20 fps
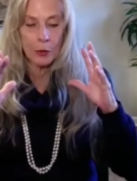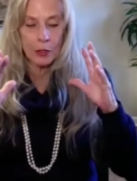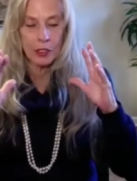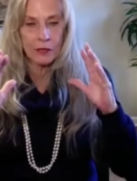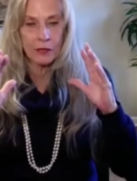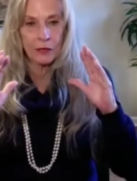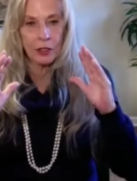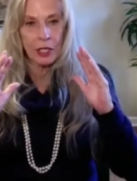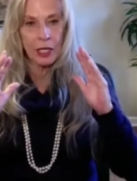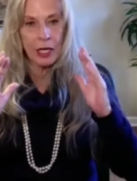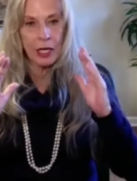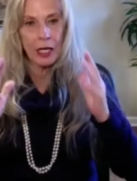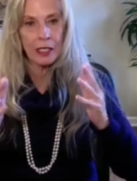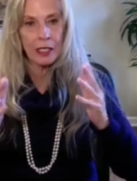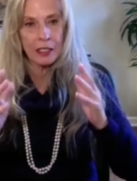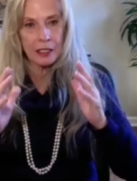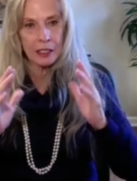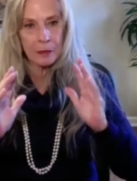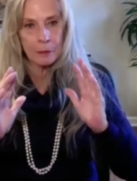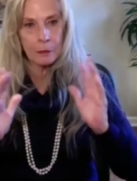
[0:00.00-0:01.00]
purpose for
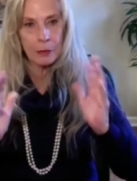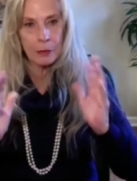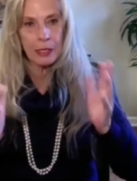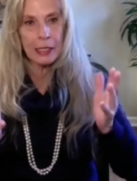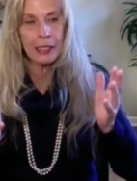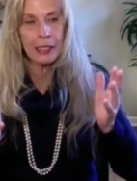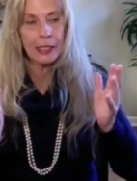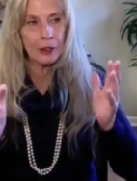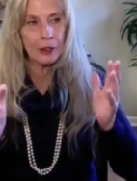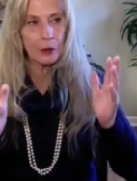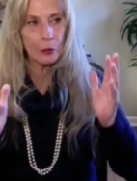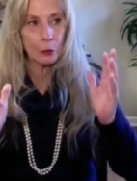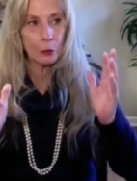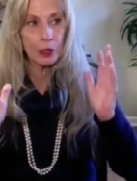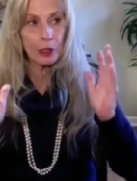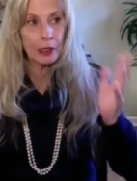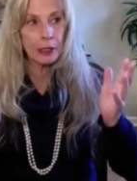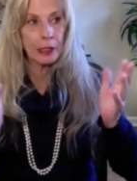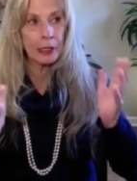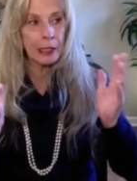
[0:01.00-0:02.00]
us to be here
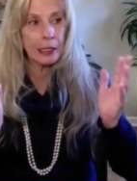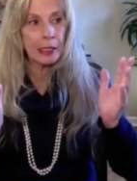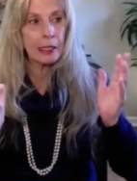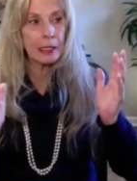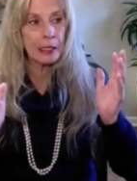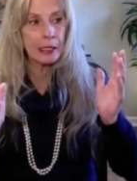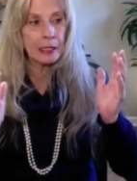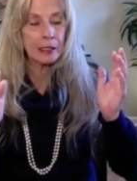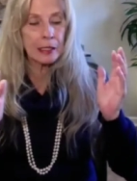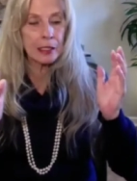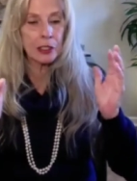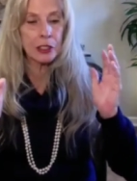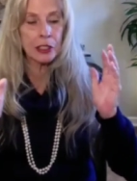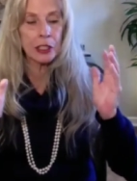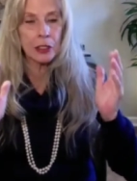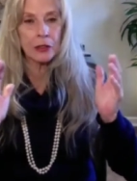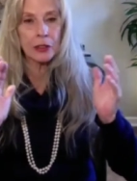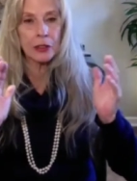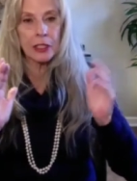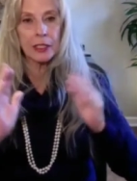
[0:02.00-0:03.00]
really is to
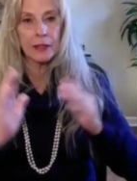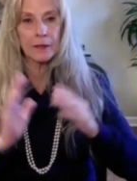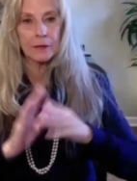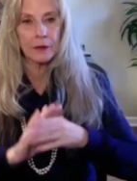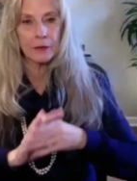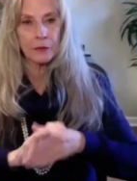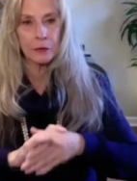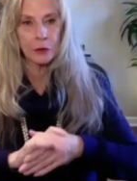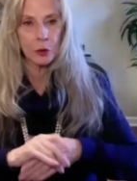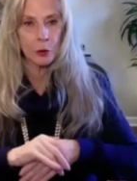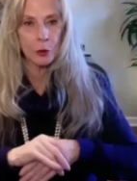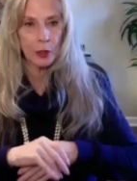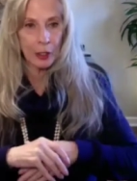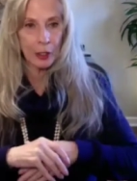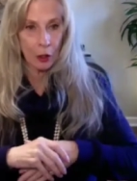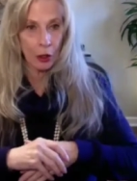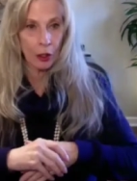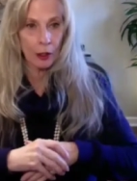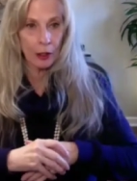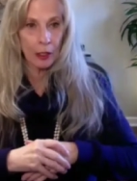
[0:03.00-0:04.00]
share the gift of who
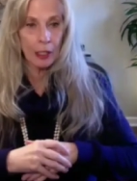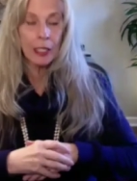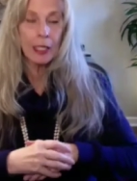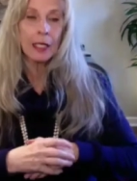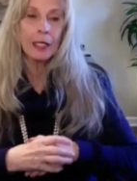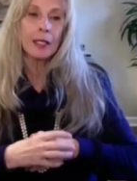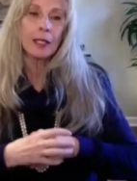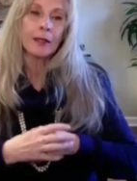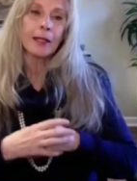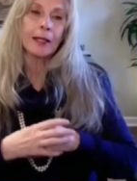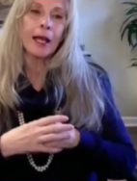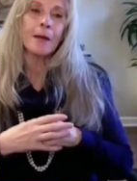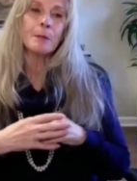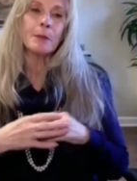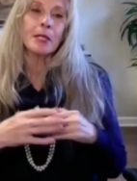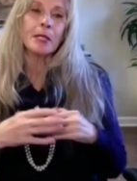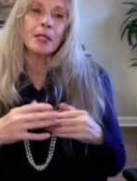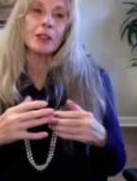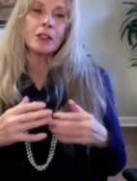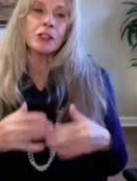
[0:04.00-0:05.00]
we are.
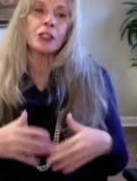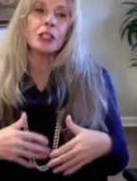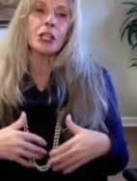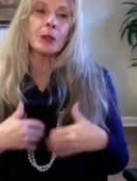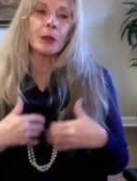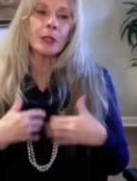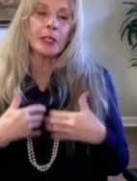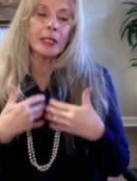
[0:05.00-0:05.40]
That means